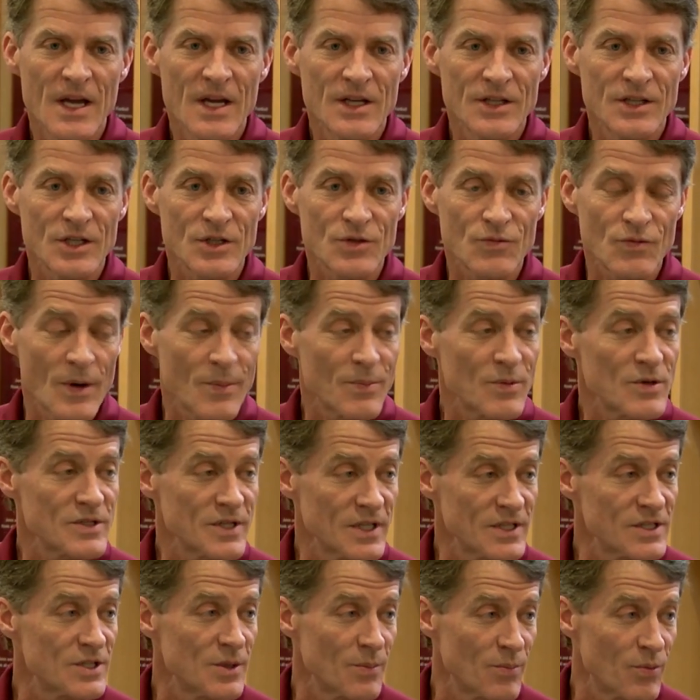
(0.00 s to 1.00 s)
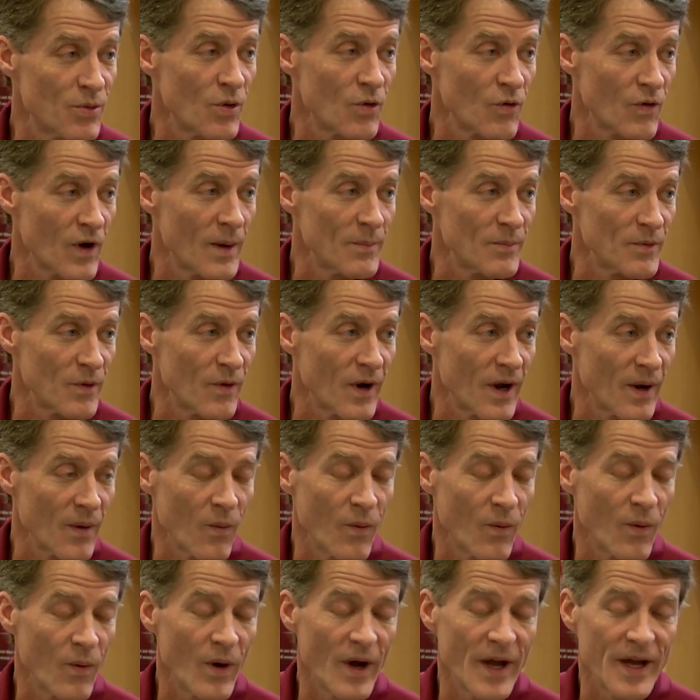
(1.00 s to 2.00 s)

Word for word: just represents the program the right way.